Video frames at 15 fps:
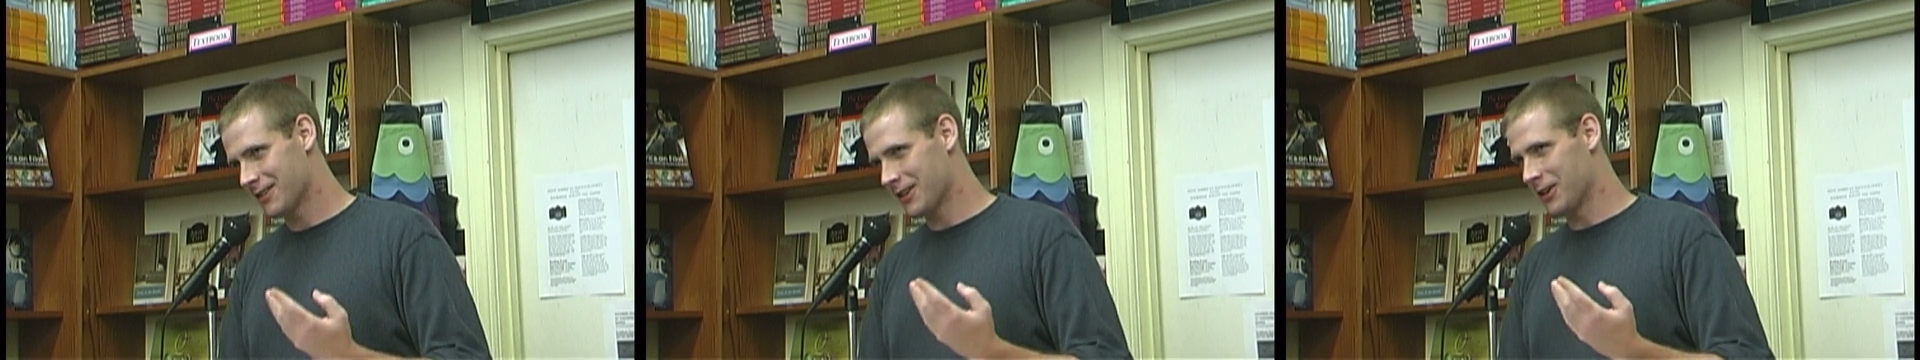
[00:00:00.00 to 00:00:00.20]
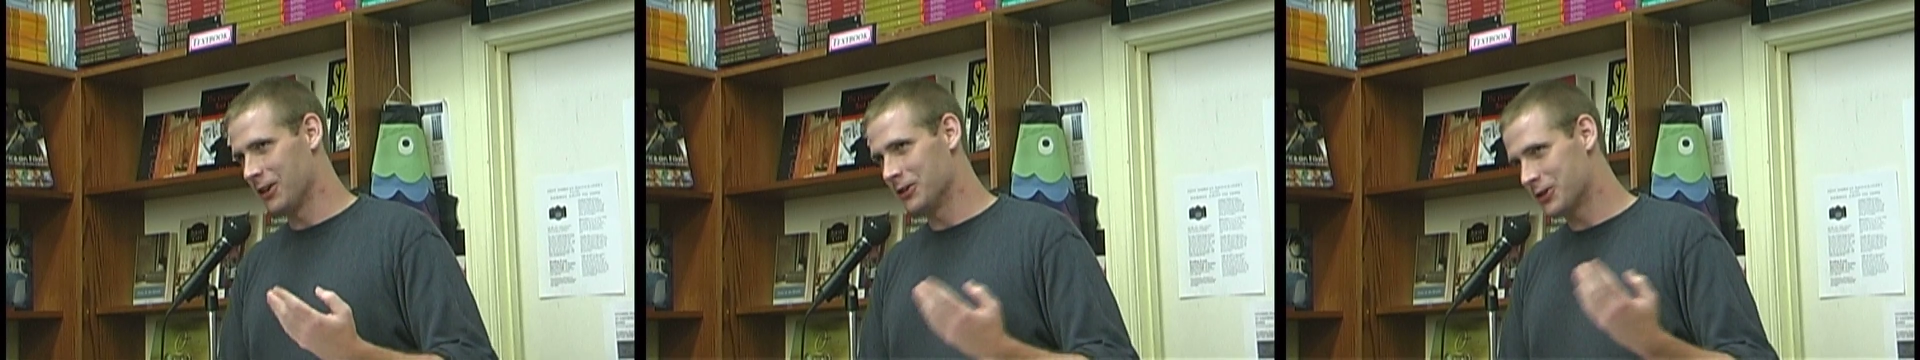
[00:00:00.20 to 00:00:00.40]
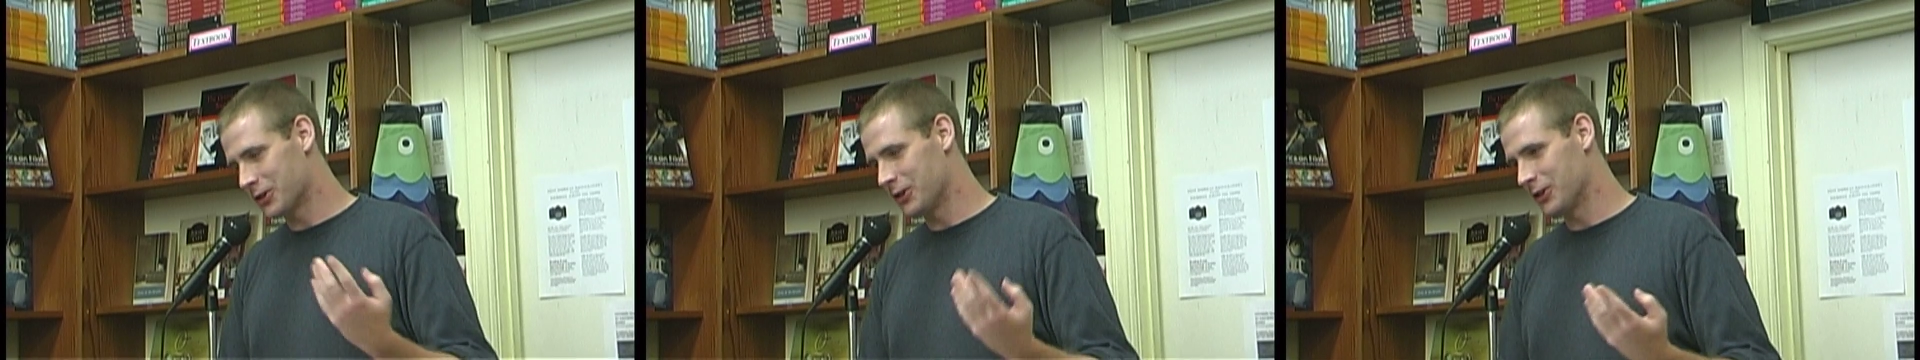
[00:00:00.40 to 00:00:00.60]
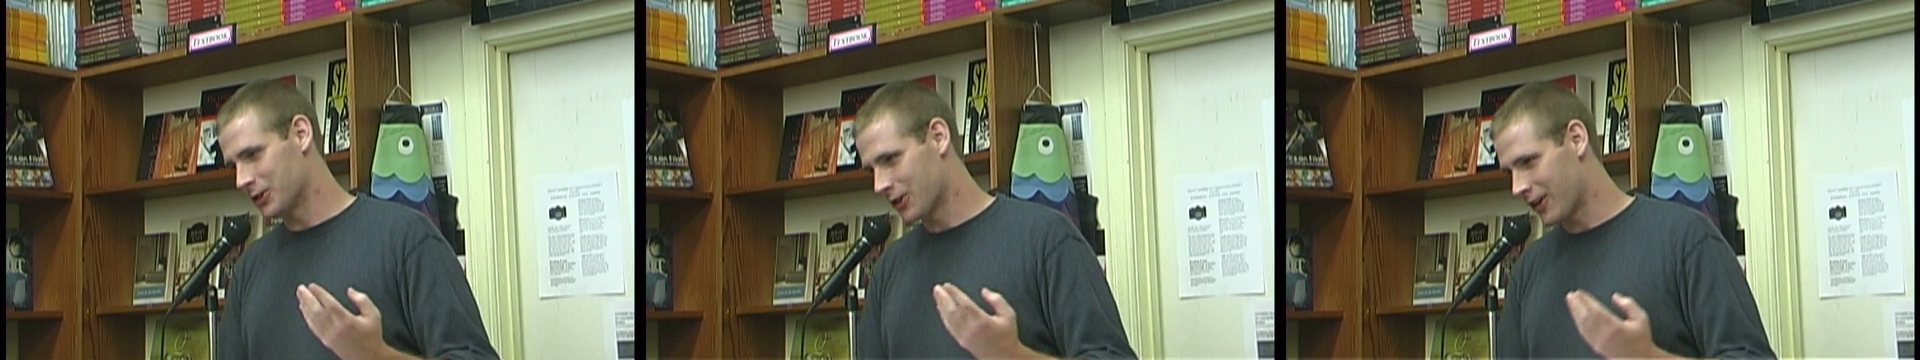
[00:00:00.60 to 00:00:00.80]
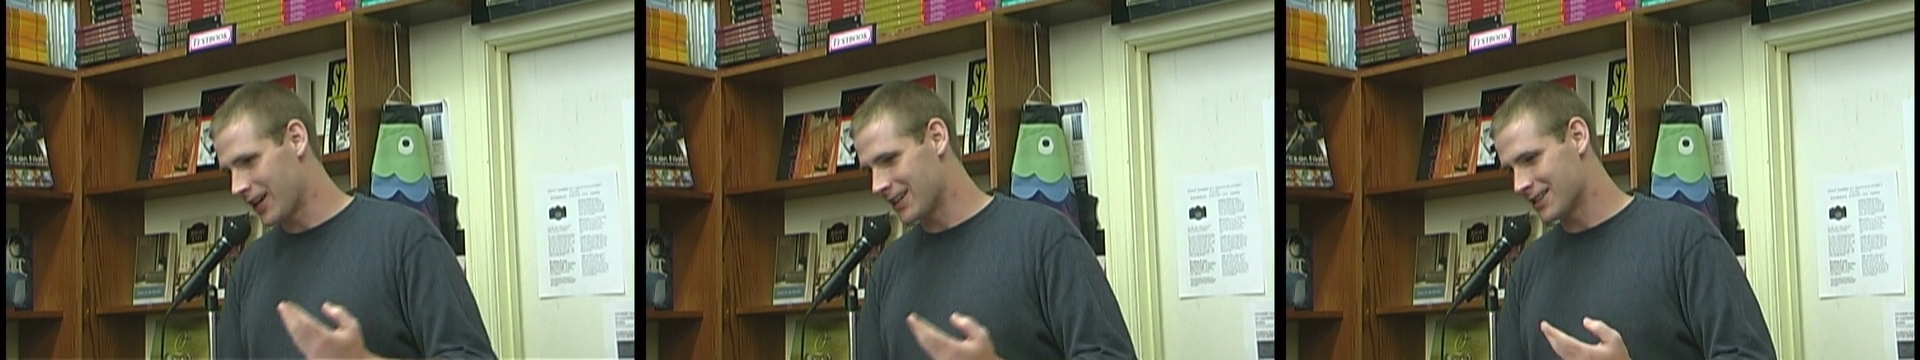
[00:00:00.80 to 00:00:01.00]
cultural
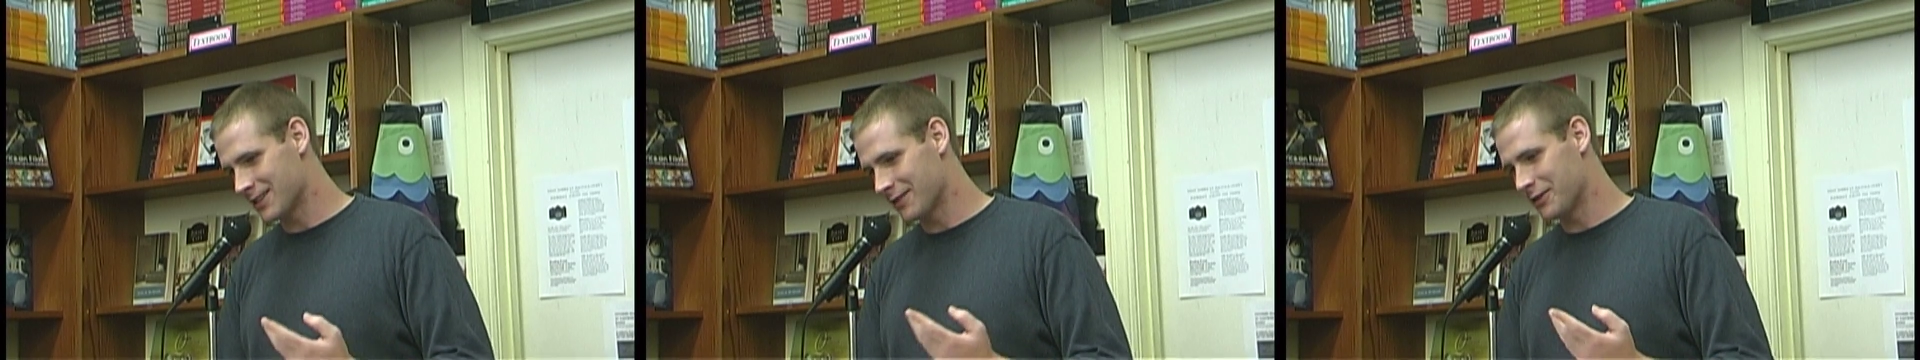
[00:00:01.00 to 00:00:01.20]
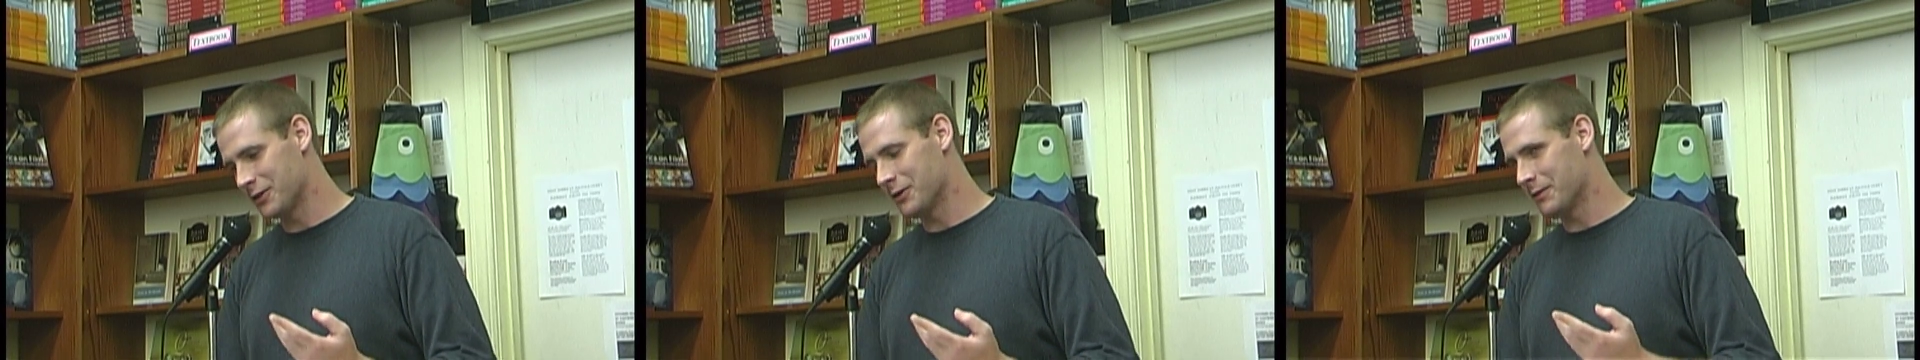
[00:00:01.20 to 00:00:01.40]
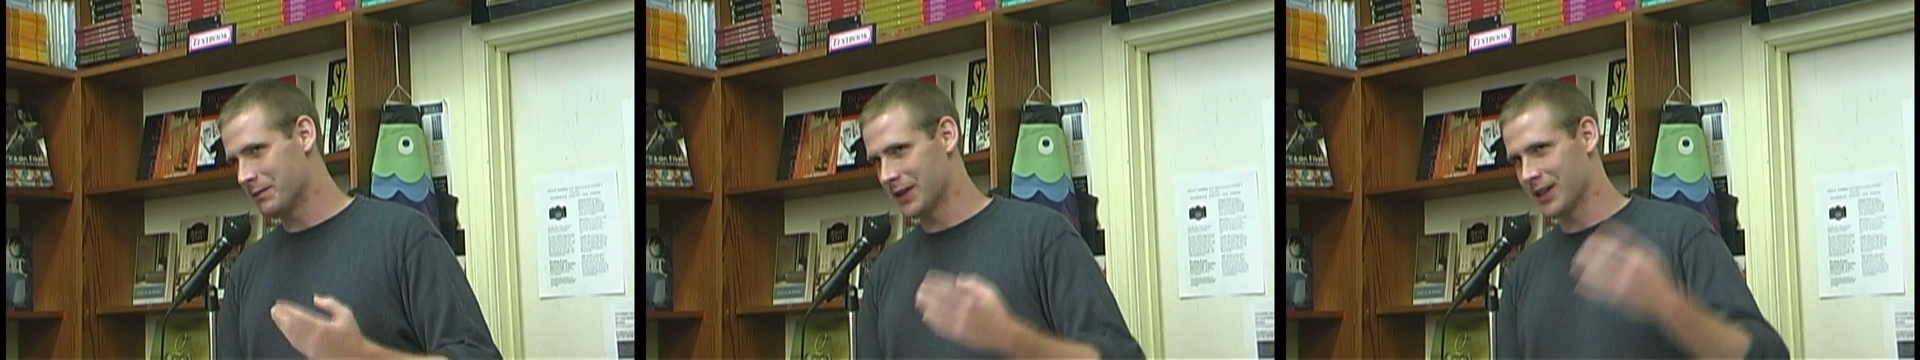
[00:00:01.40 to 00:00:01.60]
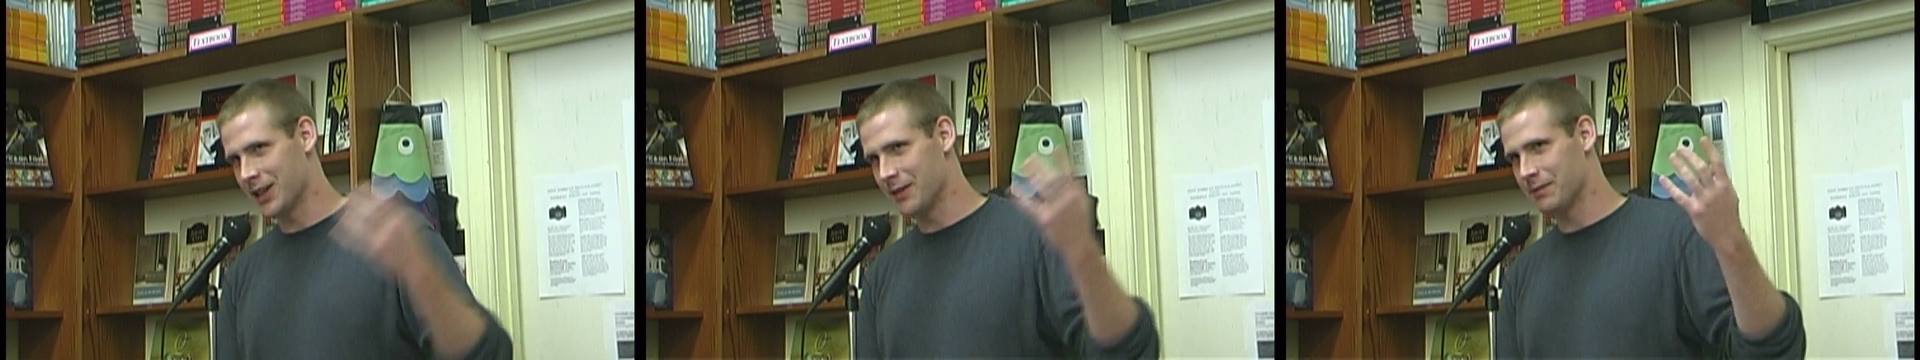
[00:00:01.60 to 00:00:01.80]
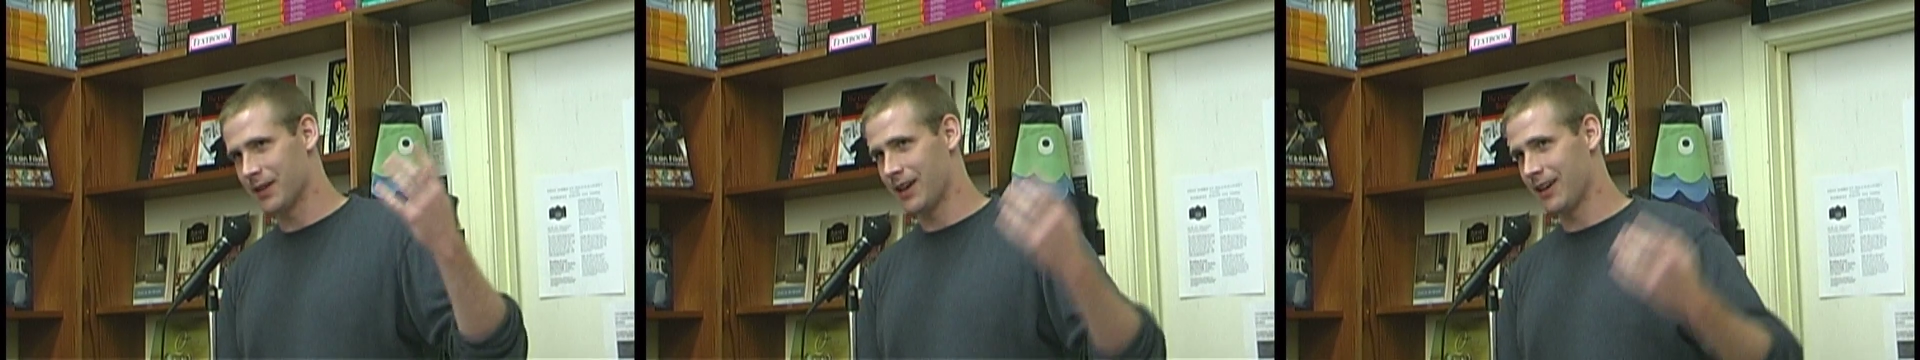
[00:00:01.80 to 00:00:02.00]
traits. If you pick
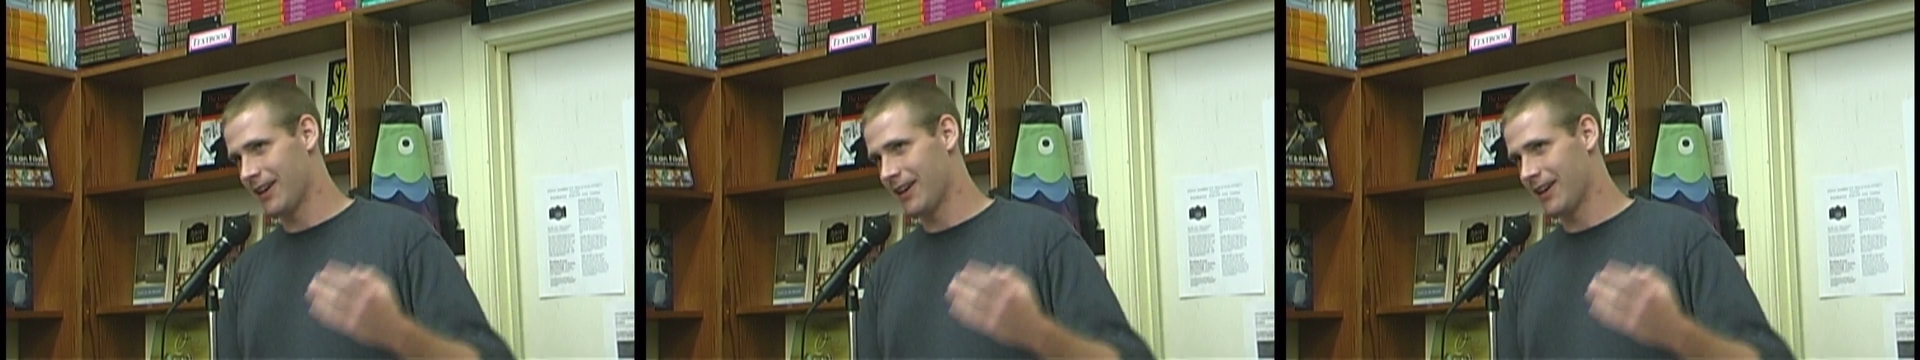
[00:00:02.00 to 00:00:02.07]
up,